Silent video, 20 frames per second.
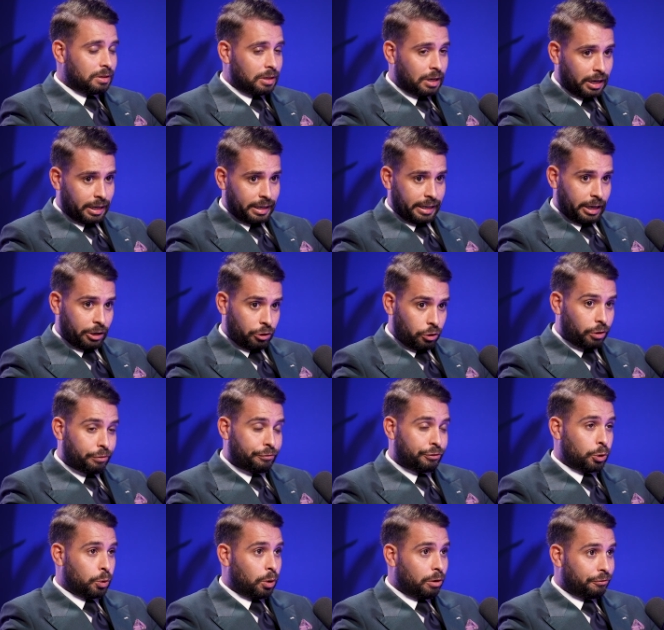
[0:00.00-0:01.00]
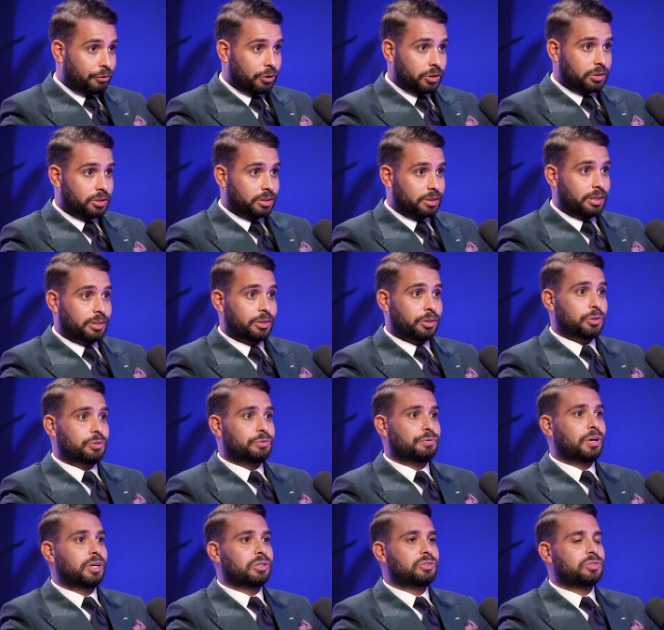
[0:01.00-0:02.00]
Luckily, I got a few offers in those
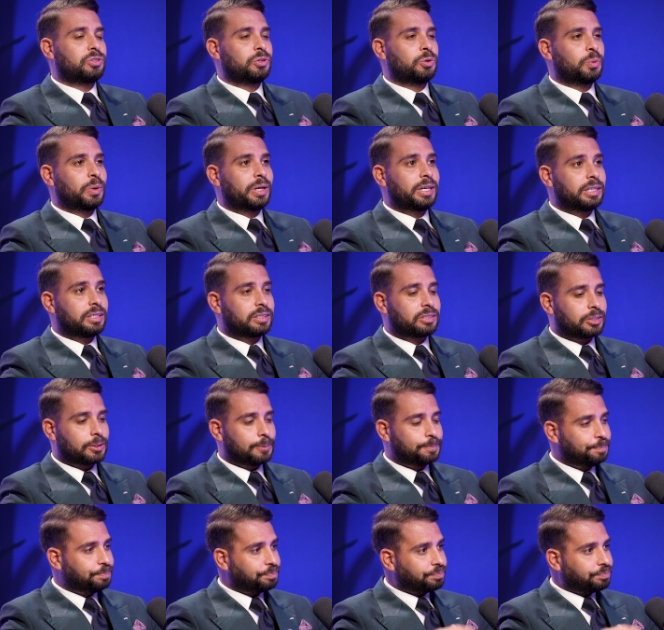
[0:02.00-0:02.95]
first 2 weeks.